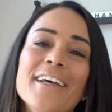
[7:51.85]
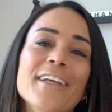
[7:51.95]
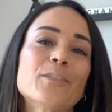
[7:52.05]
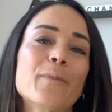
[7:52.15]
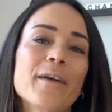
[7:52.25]

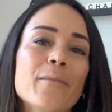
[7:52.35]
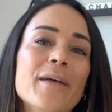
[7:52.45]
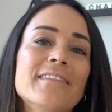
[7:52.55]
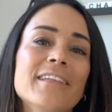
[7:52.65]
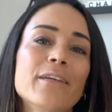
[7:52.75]

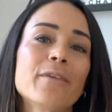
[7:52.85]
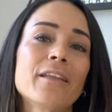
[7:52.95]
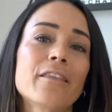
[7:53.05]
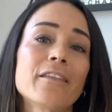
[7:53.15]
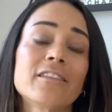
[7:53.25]
experimenting
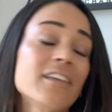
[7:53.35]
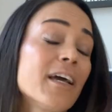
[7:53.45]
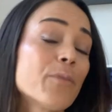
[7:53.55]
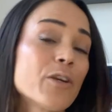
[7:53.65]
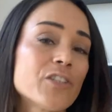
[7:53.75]
with a
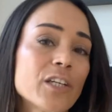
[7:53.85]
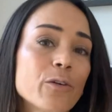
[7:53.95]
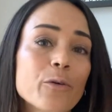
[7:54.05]
side project,